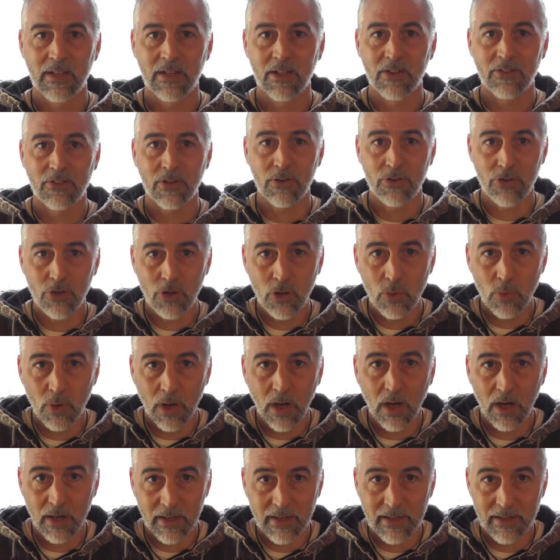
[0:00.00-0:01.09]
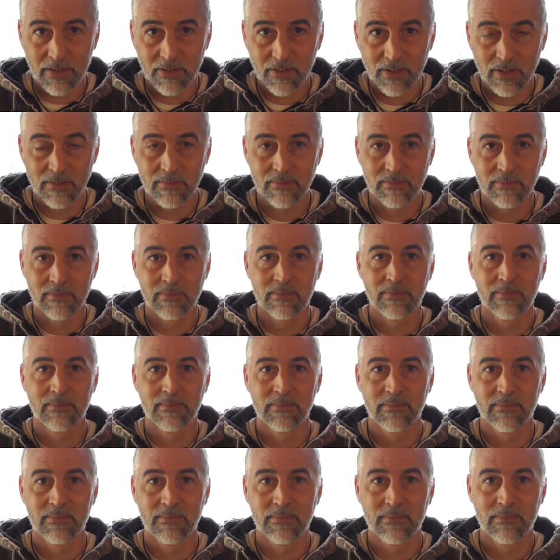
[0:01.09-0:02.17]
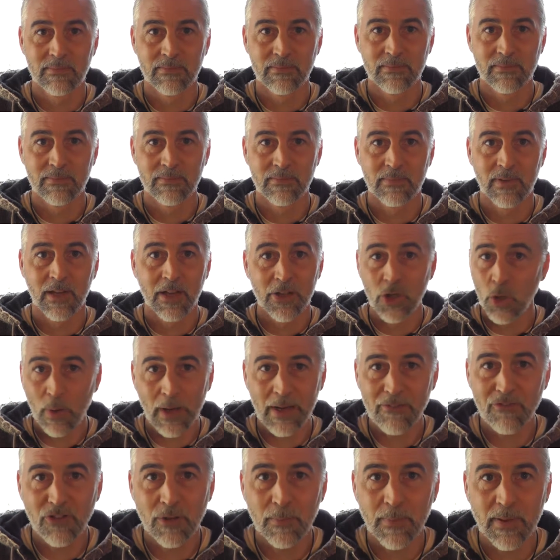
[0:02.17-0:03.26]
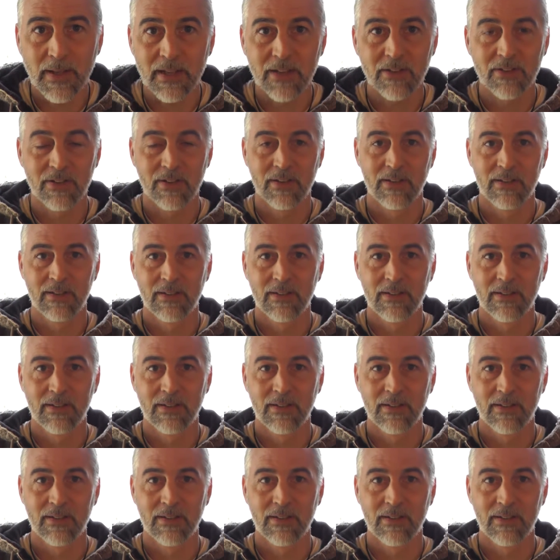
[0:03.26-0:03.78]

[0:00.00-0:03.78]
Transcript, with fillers: So you are it. You have to be it.